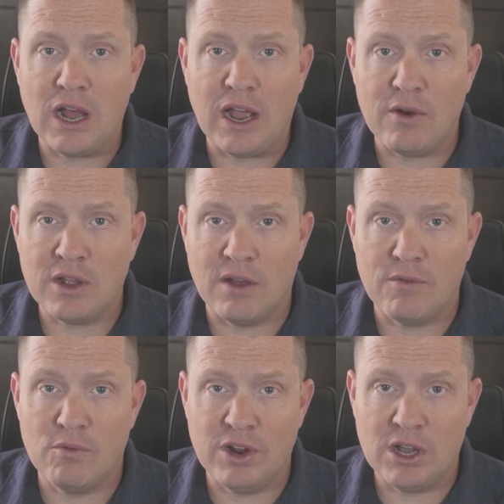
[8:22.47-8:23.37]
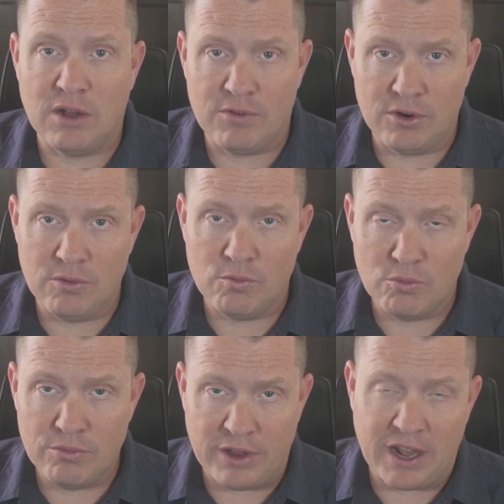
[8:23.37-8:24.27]
I reco- recovered
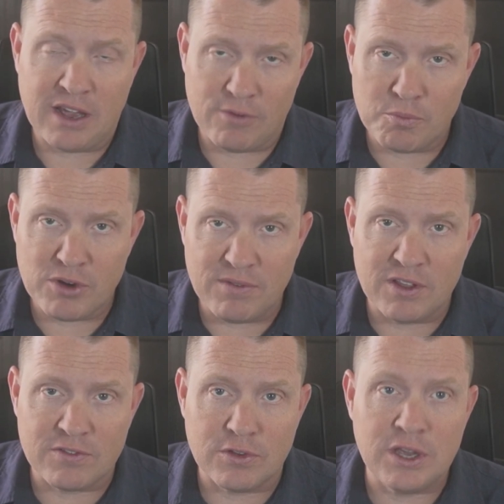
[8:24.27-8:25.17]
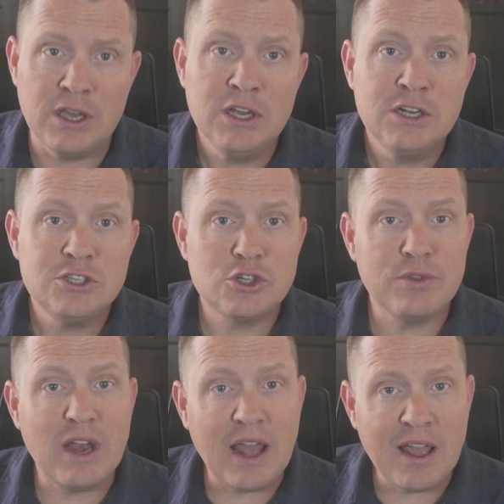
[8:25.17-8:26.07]
that I covered previously showed
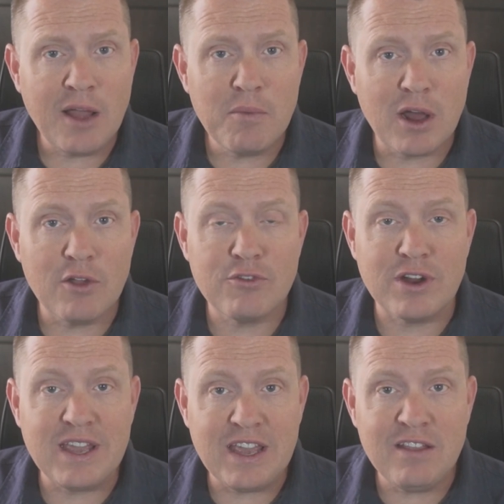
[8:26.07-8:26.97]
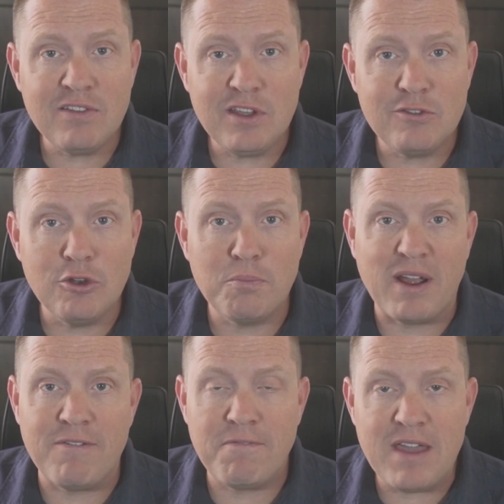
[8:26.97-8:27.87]
that AI models are easily duped by
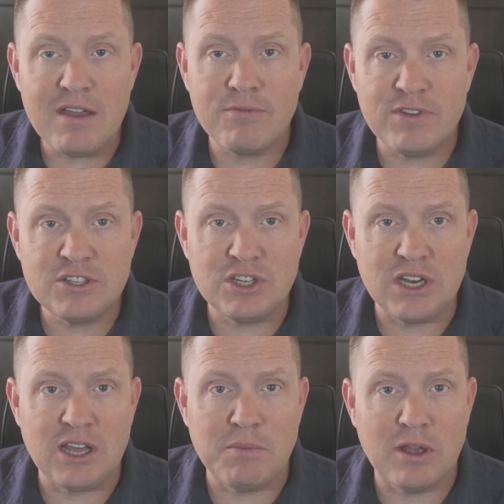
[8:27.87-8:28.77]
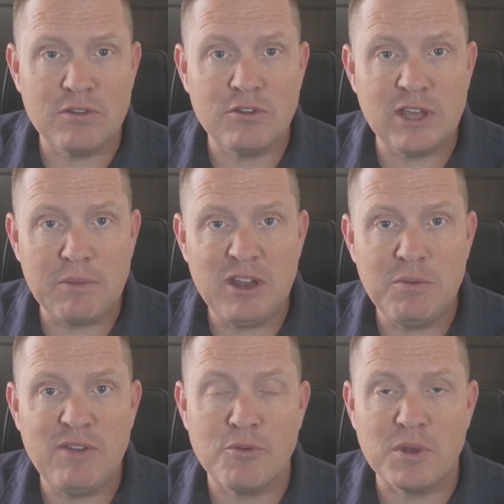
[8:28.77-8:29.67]
fake phishing emails claiming to
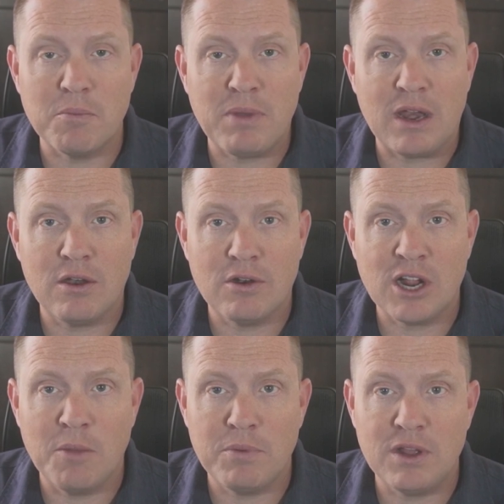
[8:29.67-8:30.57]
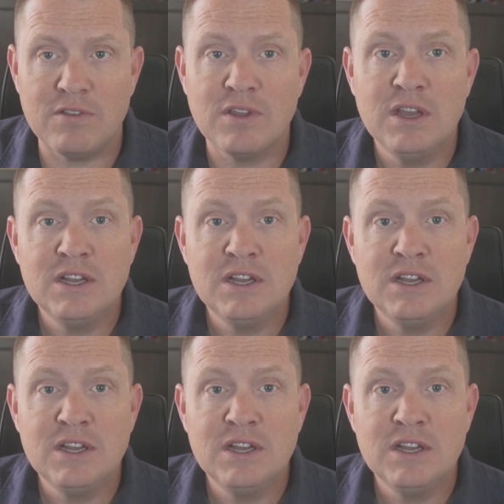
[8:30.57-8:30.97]
be from competitor companies,